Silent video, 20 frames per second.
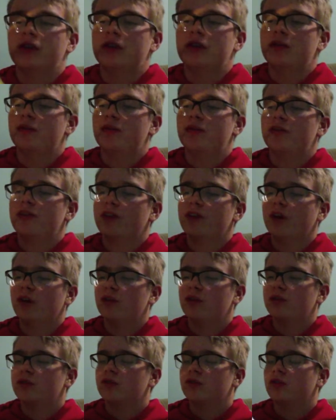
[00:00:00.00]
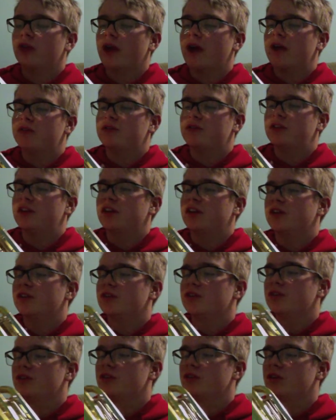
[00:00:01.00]
himself crafted it
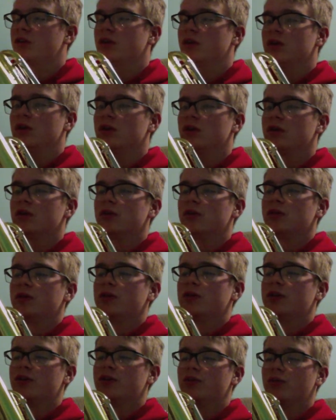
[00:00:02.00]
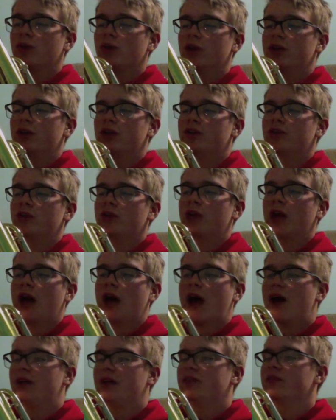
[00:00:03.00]
with his wonderful
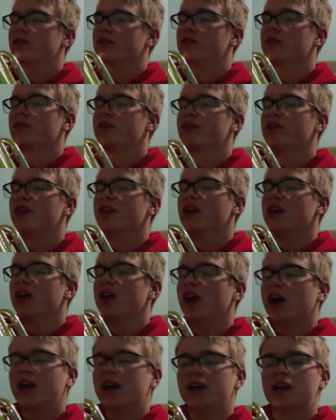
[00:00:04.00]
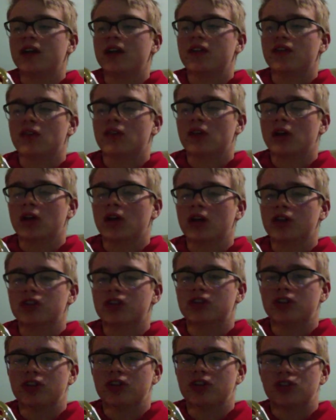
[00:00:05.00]
hands and his
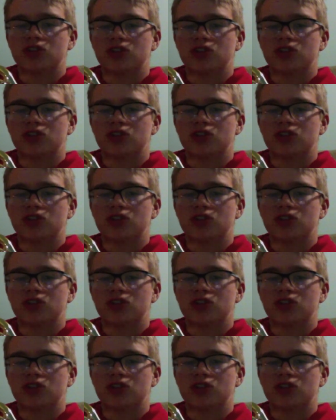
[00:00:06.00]
luscious